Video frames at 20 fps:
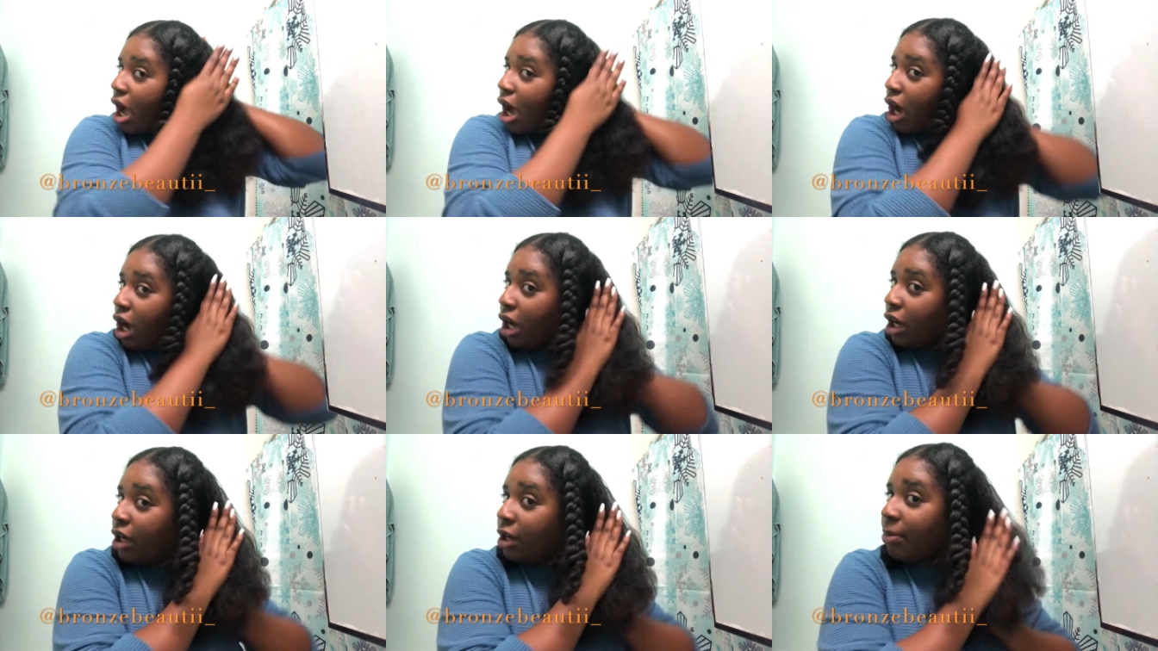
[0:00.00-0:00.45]

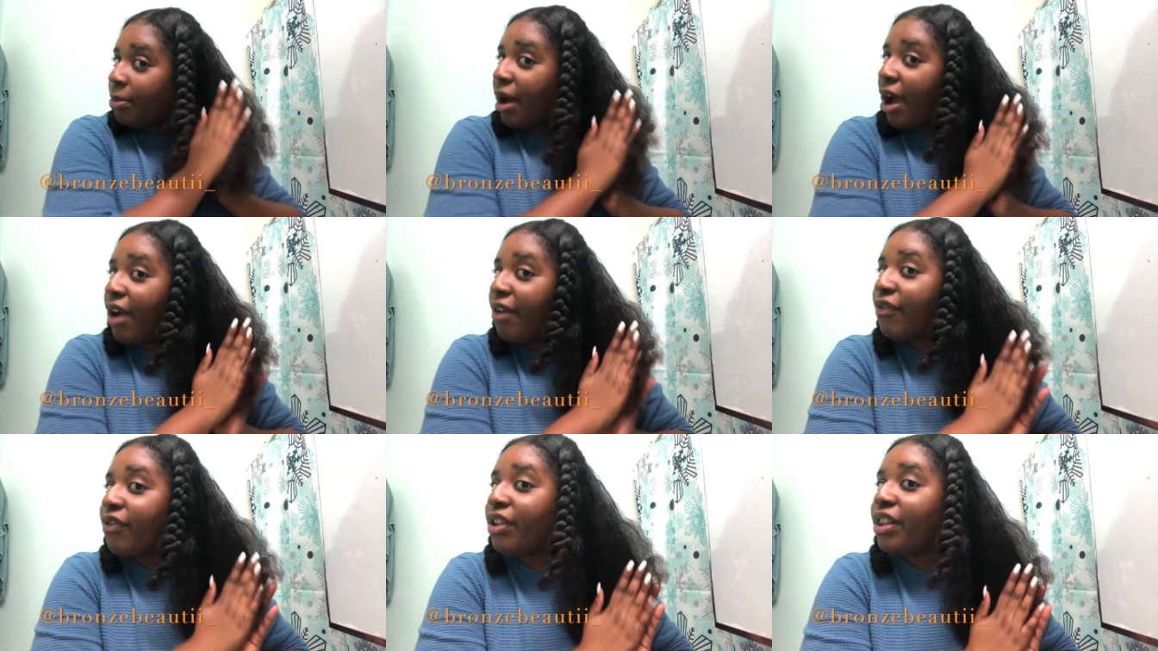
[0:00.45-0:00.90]
Um,
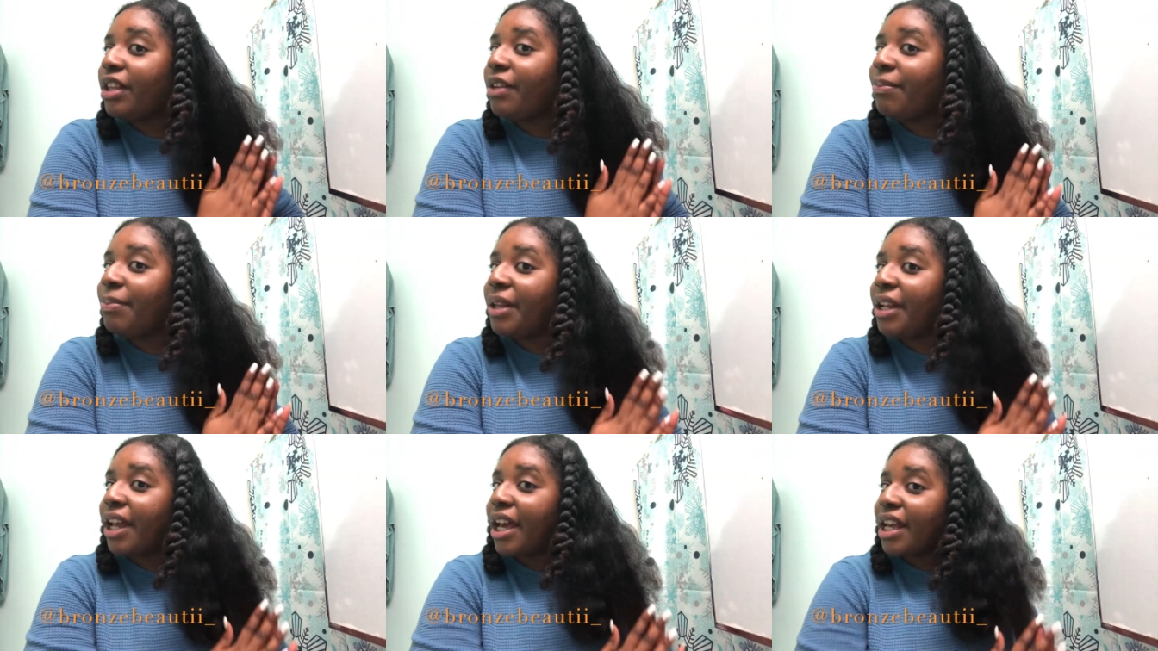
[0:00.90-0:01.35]
I've really
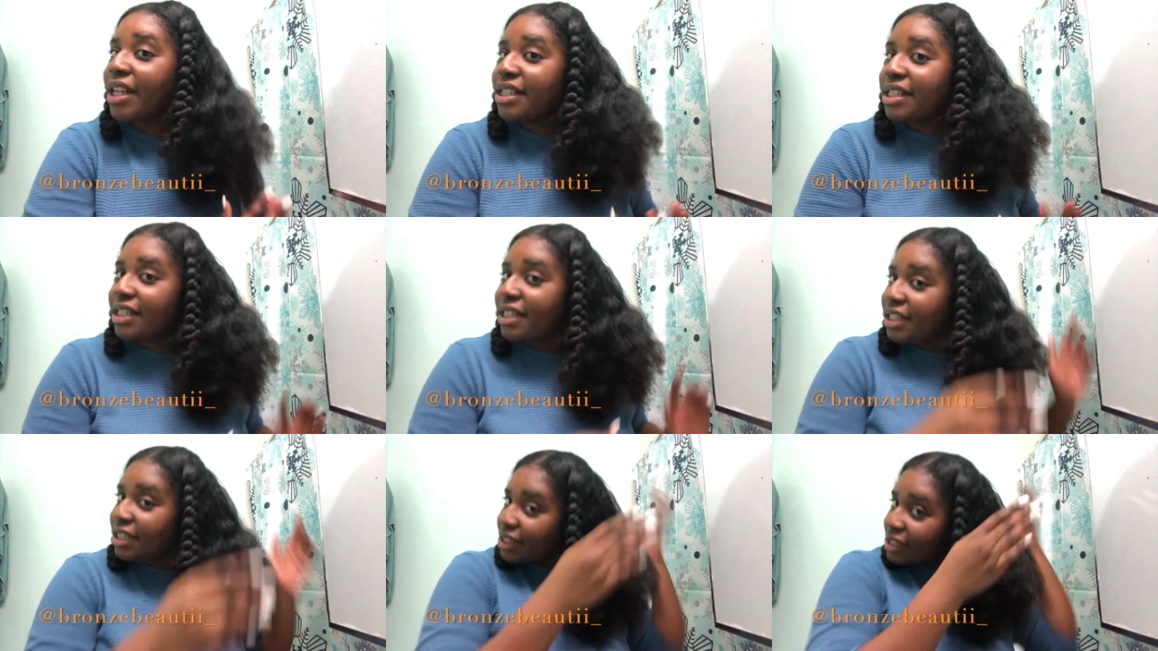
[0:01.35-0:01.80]
been
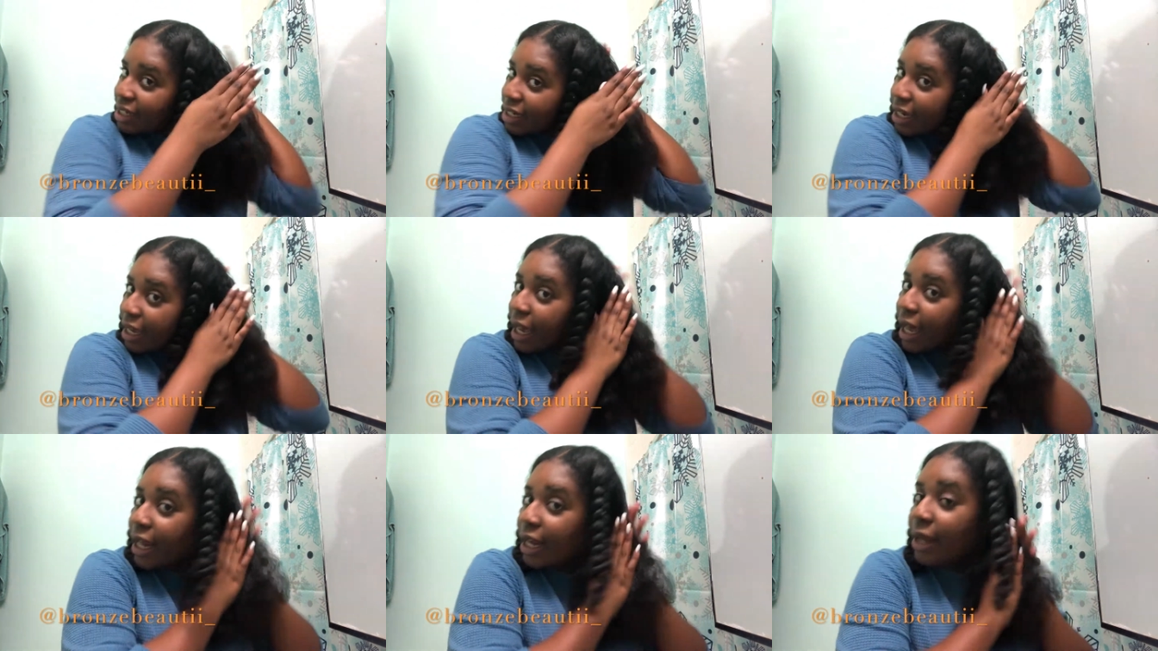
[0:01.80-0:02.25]
hesitant to
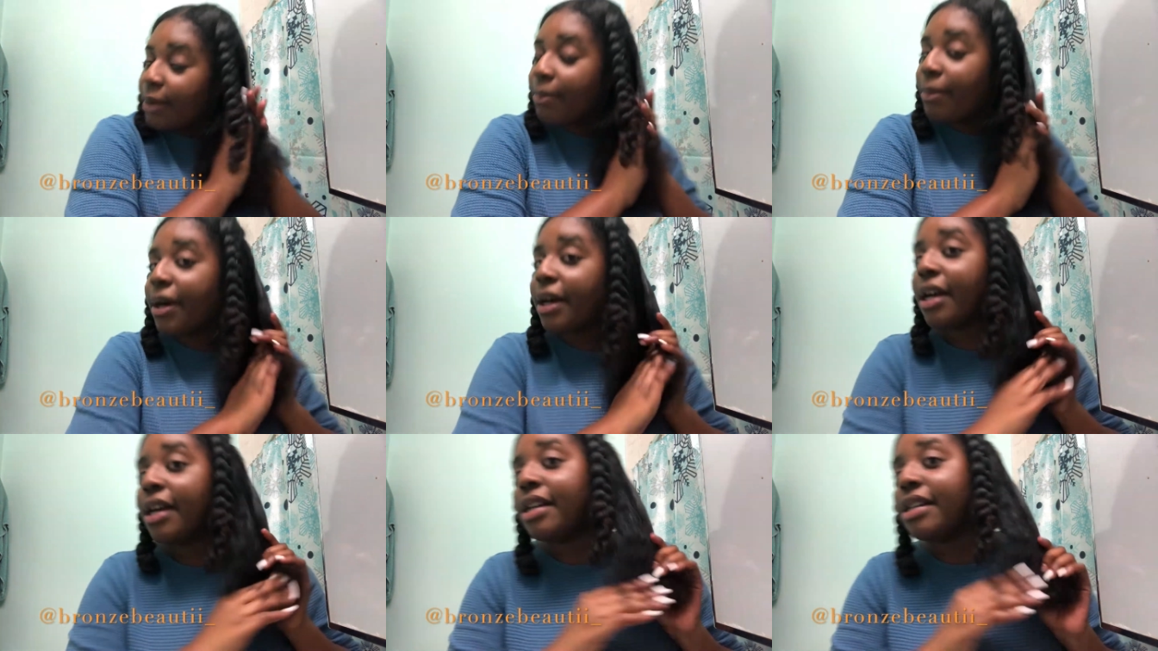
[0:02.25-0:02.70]
cut it
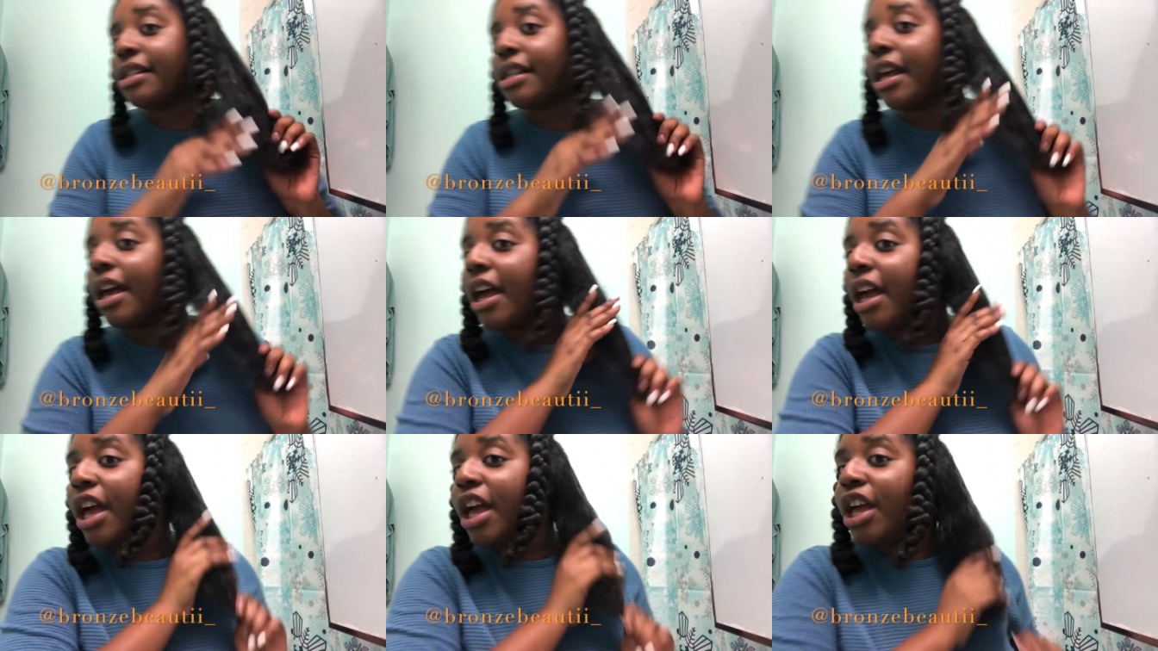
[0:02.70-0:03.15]
because
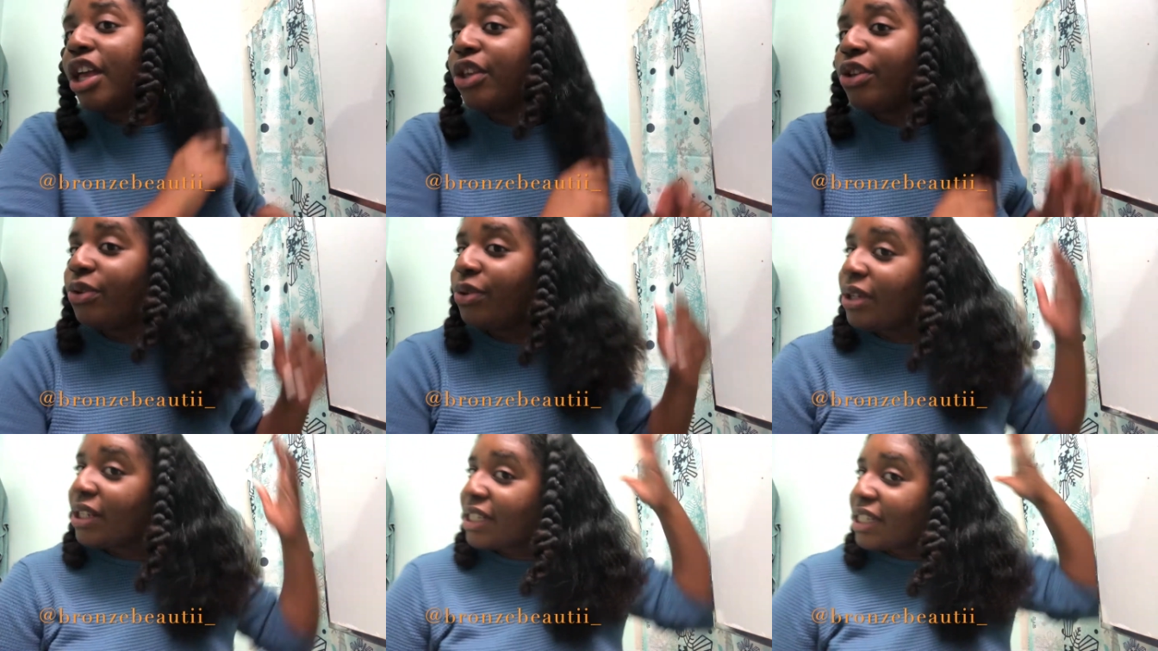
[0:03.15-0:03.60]

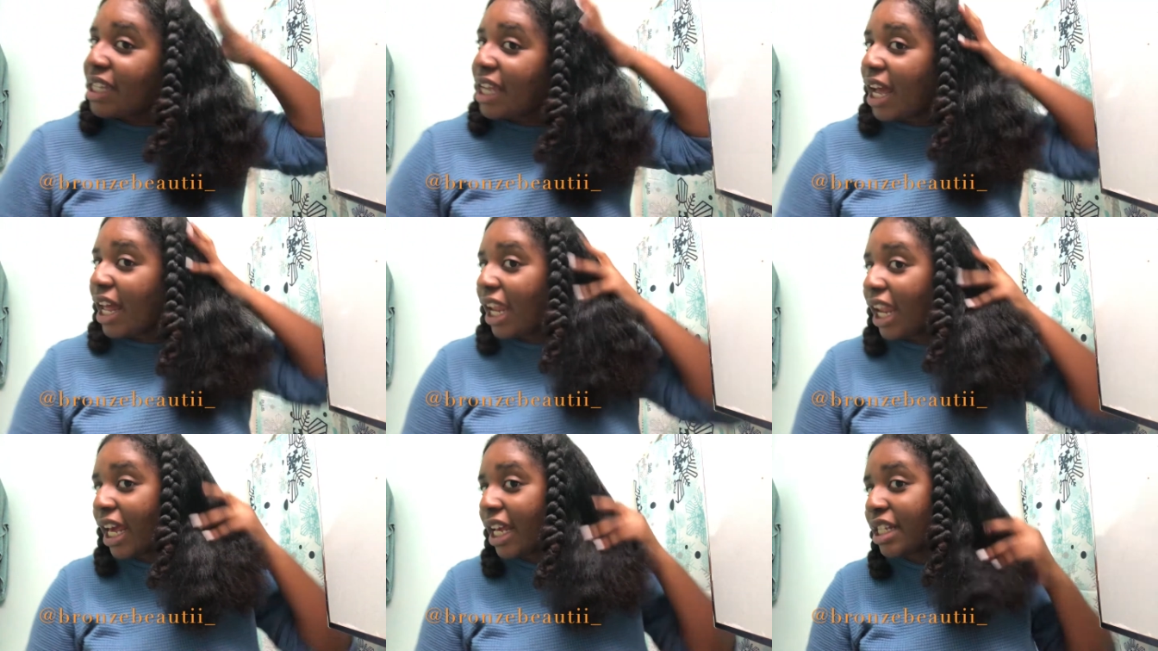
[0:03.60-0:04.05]
you can see
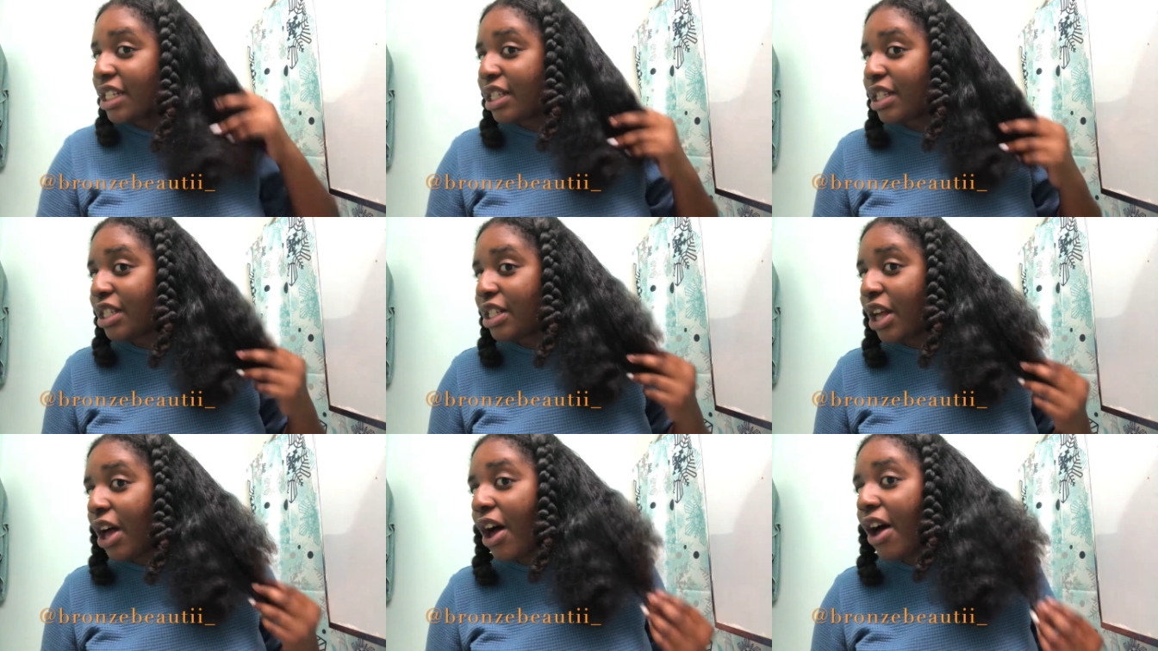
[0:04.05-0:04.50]
how like
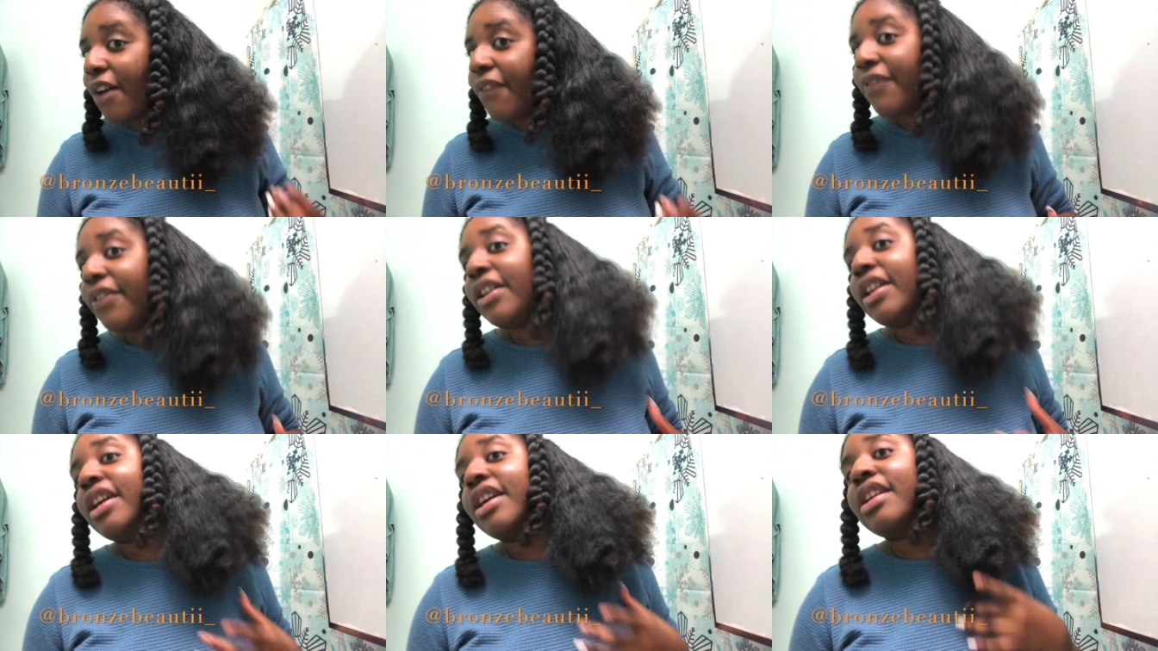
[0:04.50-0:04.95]
soft
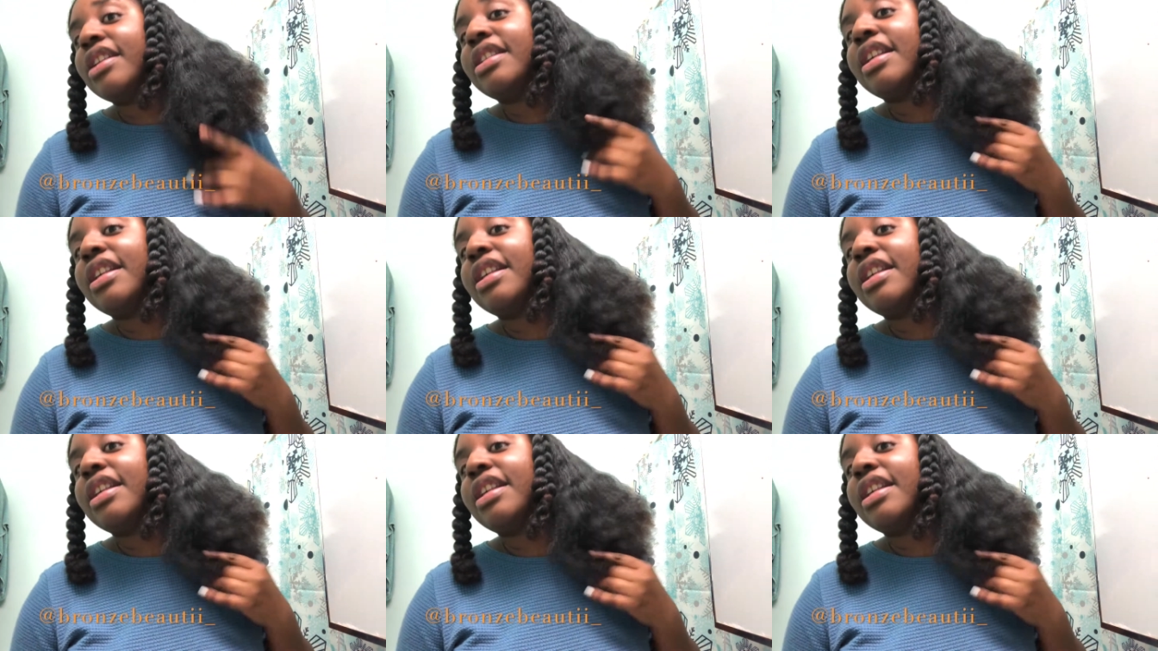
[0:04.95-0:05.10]
it is